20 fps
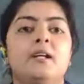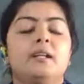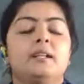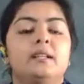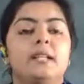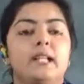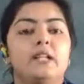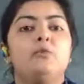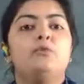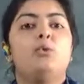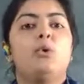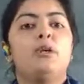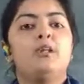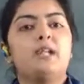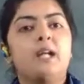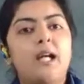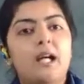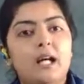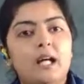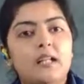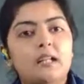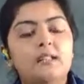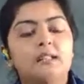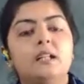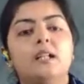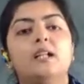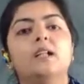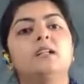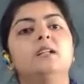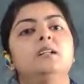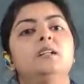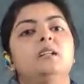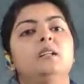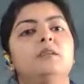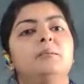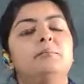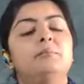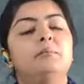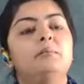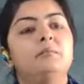Then what
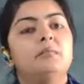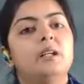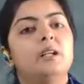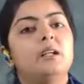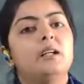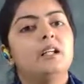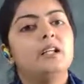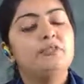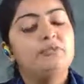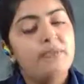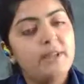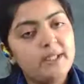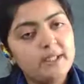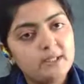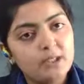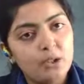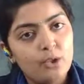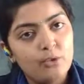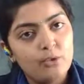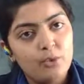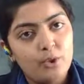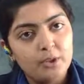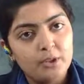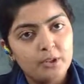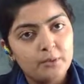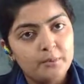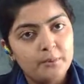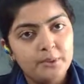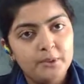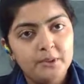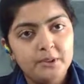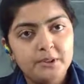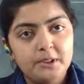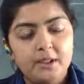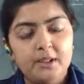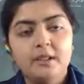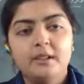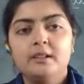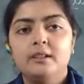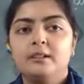are the effects of water
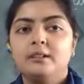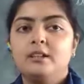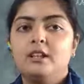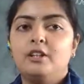pollution?